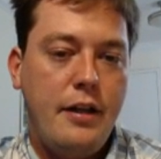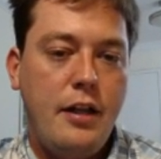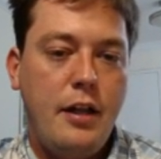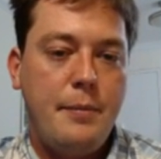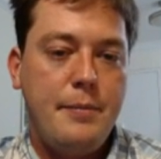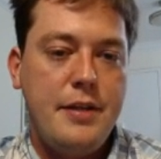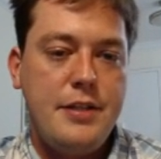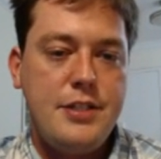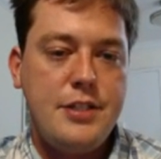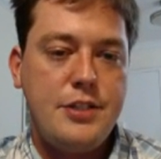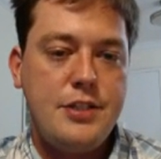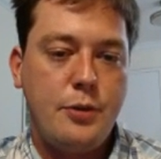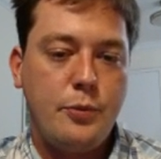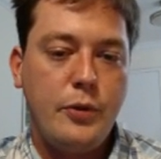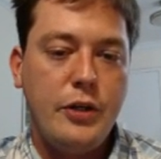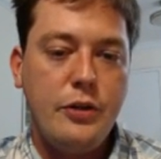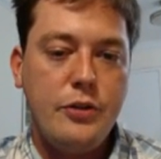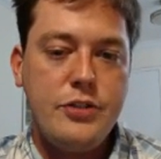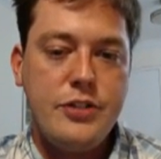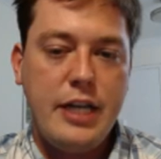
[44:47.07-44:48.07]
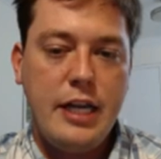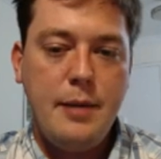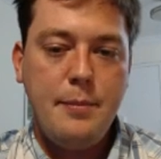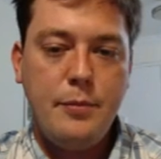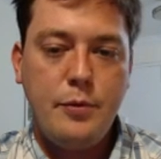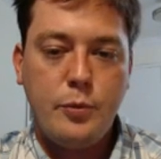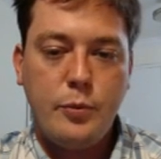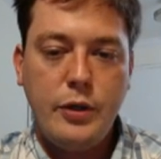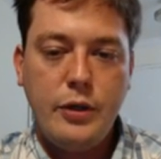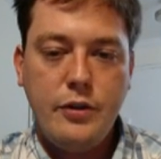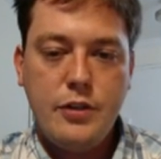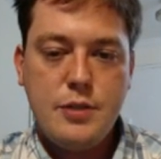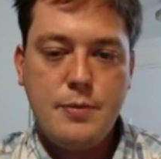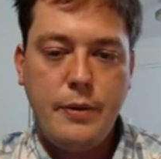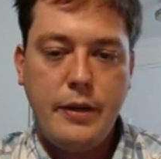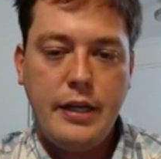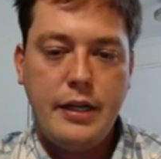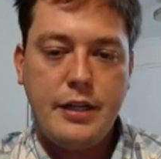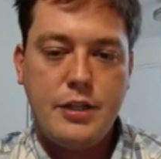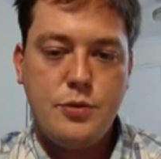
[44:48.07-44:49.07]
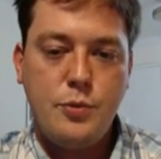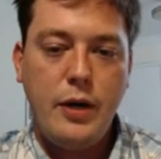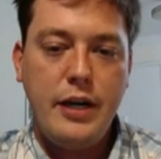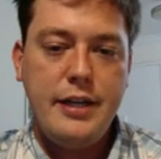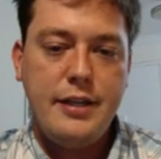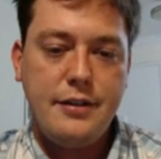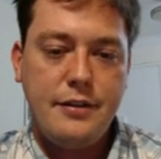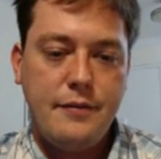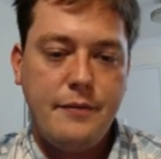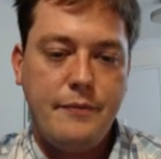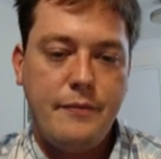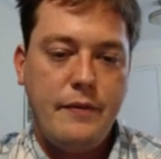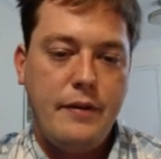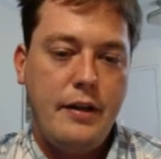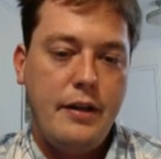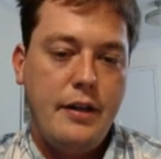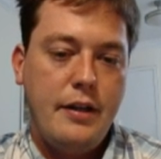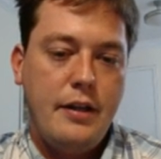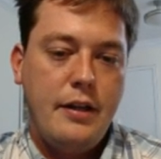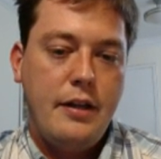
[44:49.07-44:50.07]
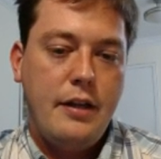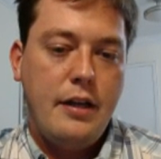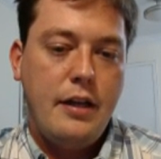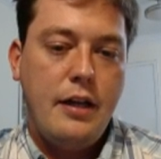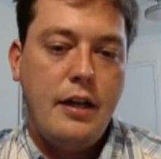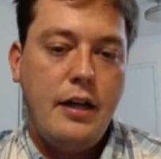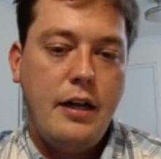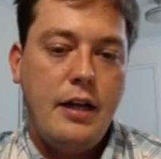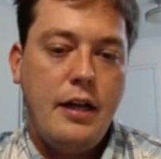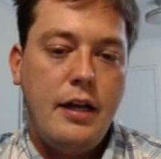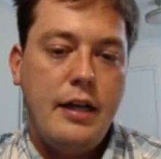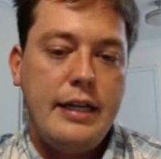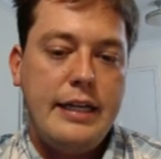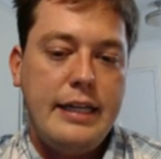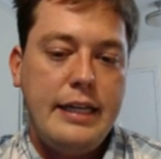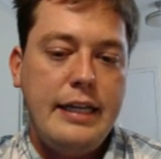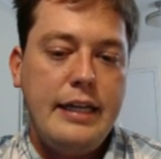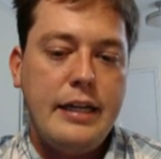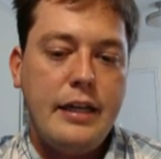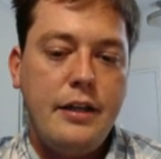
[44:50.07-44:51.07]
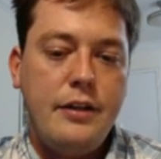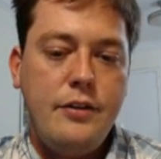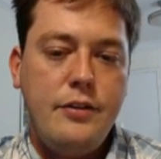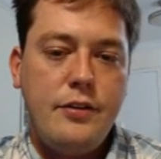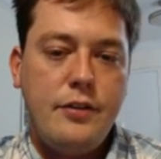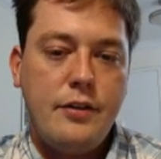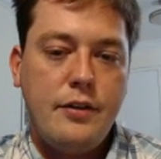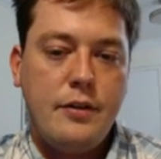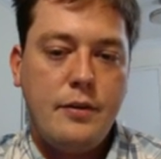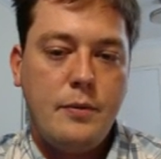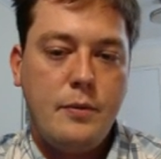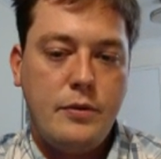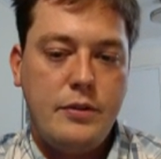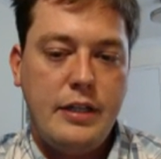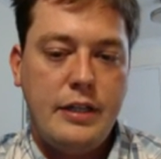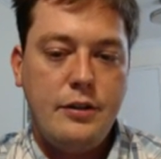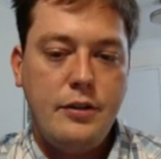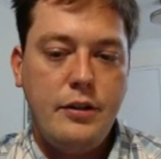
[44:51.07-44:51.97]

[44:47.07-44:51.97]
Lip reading: This is the Reels game. The Reel is playing as white. And we'll take a